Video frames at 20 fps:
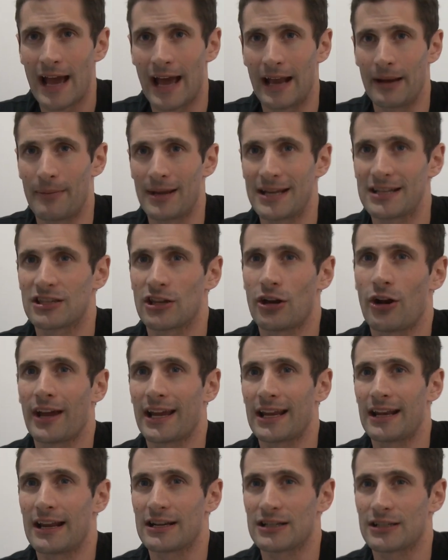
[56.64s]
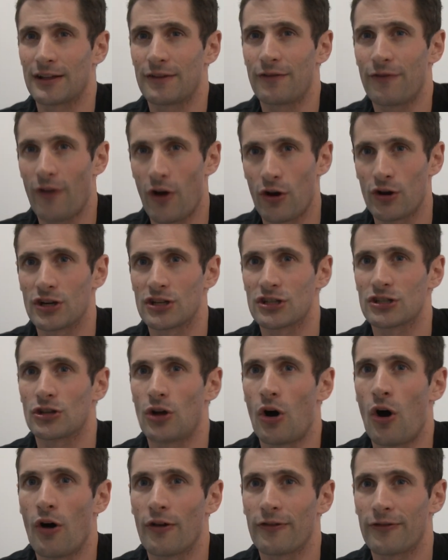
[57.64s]
and it means that I can actually focus
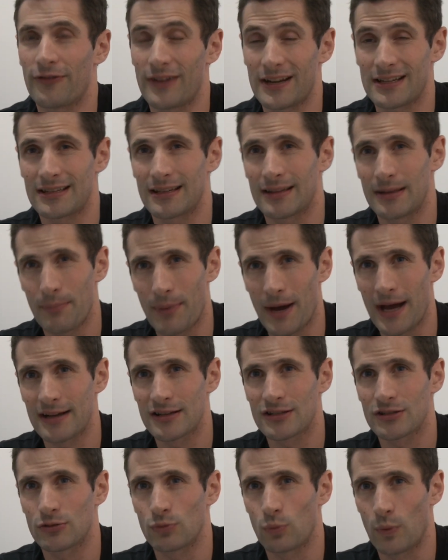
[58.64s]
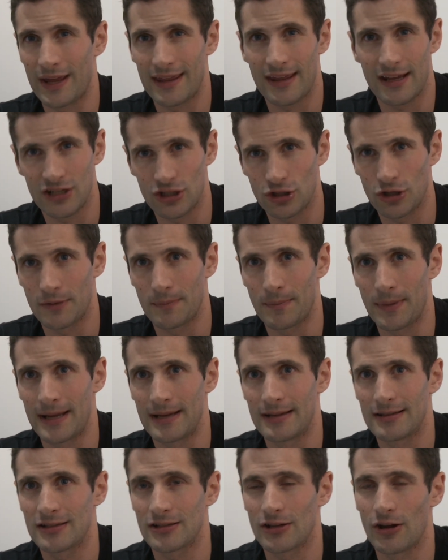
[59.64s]
on fixing the bugs where they should
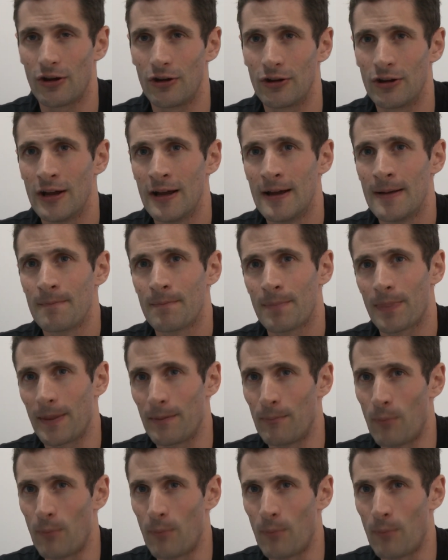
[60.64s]
be. So the